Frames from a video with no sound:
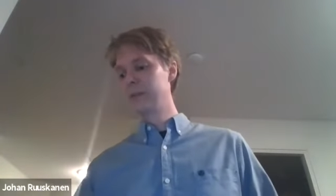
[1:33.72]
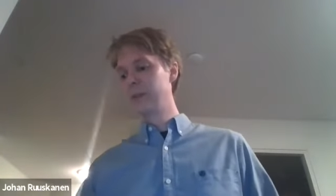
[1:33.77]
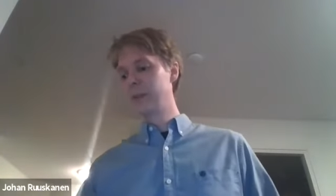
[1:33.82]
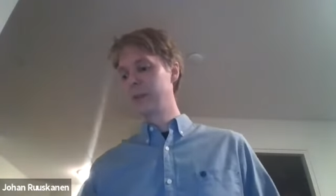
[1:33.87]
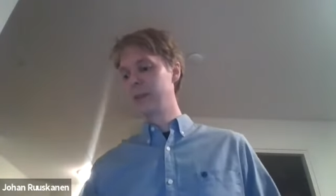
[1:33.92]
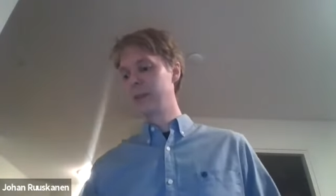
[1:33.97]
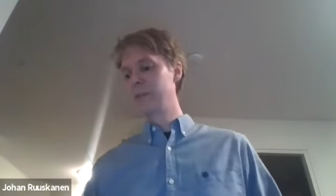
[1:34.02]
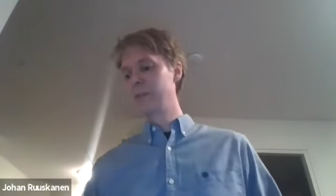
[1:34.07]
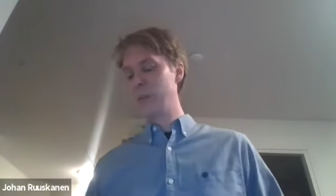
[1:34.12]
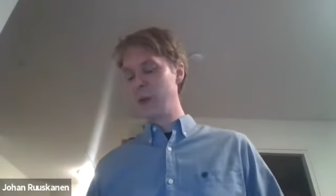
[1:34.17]

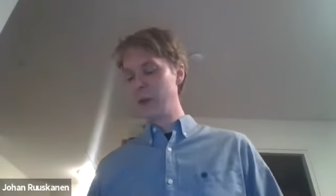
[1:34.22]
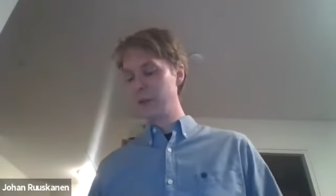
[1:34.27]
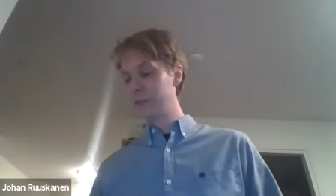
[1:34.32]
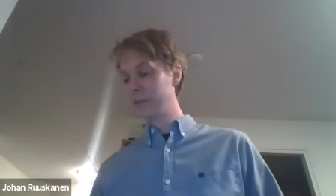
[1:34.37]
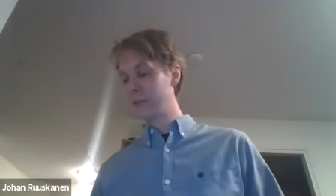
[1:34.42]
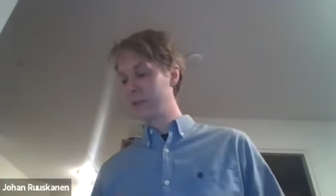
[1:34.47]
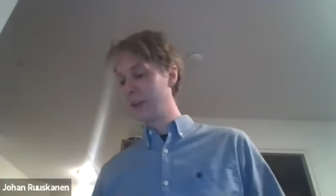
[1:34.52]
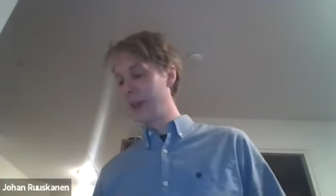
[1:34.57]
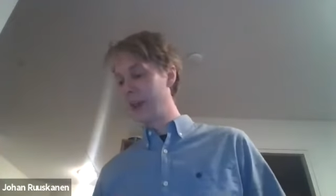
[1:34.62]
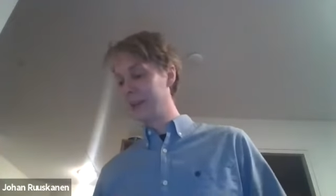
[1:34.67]
in its
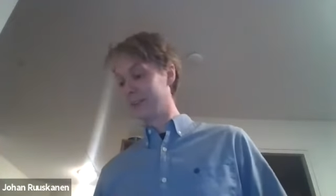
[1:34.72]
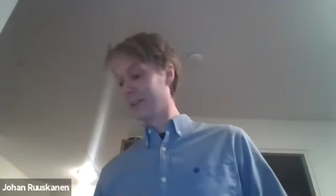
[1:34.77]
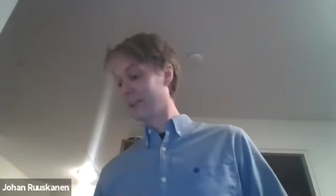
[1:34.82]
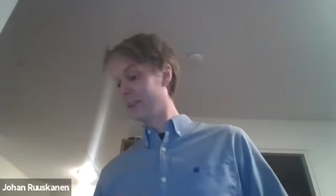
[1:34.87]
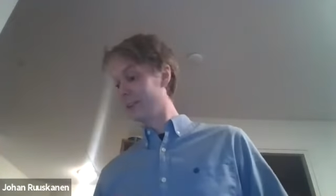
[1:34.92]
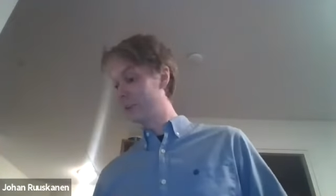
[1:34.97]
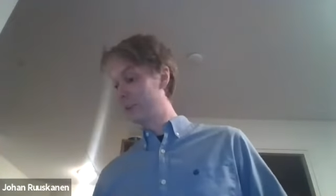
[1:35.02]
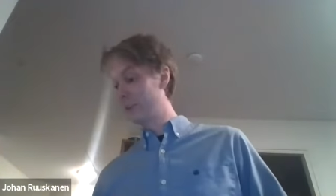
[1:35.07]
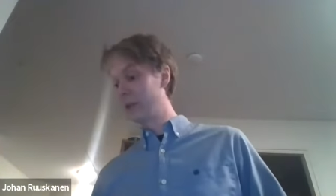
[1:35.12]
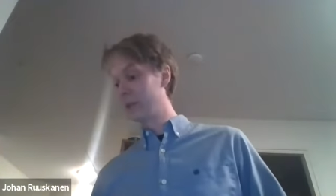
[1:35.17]
basic
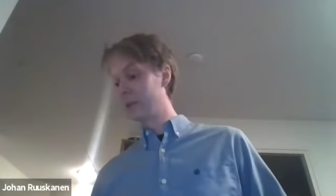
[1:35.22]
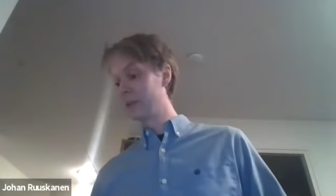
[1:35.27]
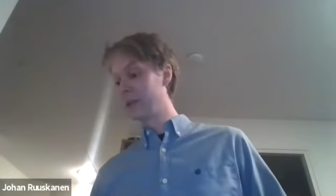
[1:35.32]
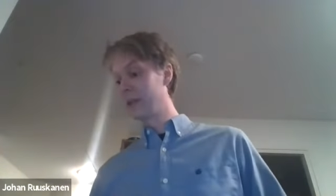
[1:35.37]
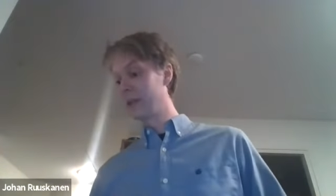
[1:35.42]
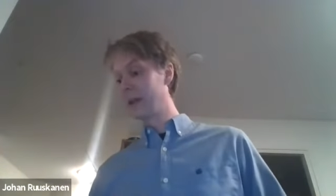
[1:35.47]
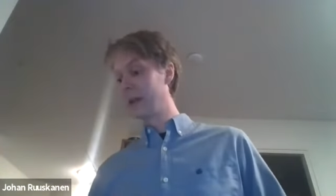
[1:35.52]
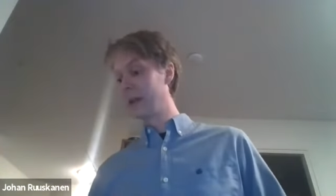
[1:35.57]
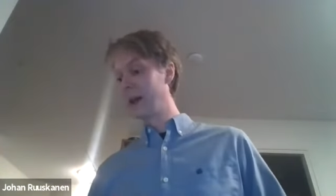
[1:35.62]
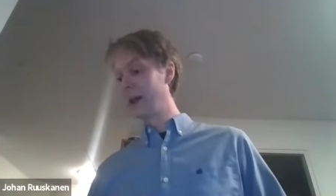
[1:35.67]
essence
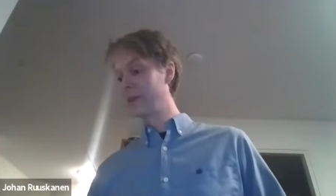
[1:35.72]
a